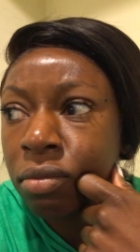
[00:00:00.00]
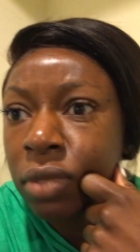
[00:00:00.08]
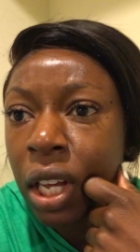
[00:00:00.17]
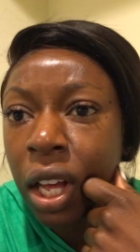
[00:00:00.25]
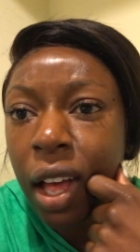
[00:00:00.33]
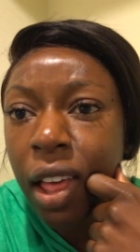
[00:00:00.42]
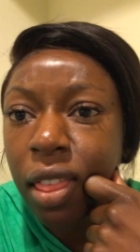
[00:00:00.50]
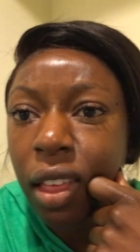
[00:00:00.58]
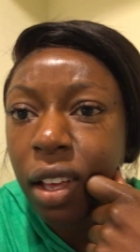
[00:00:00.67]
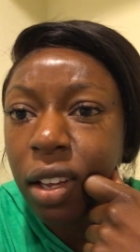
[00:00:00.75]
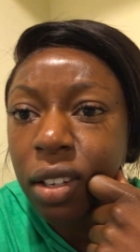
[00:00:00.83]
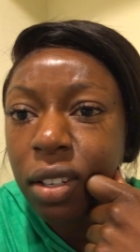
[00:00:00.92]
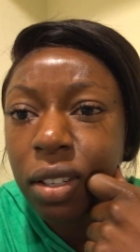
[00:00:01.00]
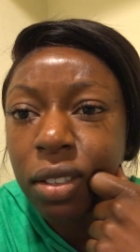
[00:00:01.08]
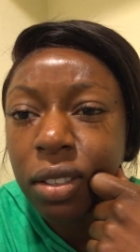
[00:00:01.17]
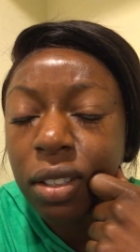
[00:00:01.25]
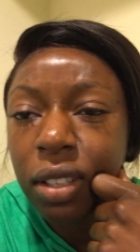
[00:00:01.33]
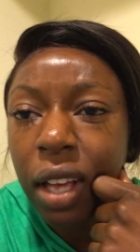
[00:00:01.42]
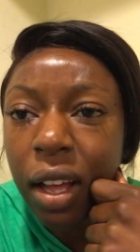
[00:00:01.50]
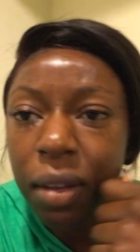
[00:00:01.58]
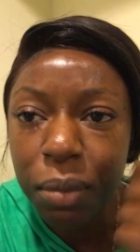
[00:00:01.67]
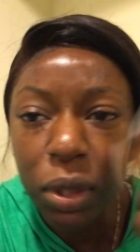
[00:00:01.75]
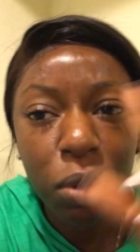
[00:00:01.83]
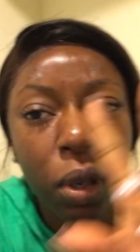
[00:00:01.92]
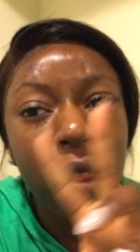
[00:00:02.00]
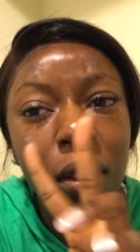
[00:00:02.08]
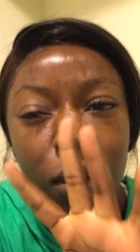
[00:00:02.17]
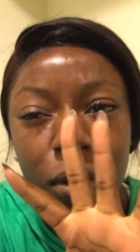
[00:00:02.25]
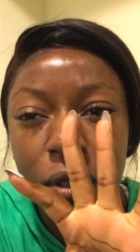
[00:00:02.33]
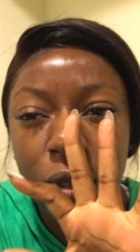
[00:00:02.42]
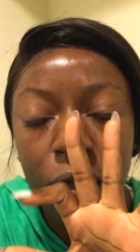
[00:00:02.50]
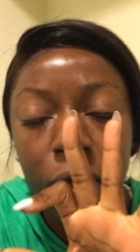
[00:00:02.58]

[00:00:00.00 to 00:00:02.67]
I think, yeah. Between those,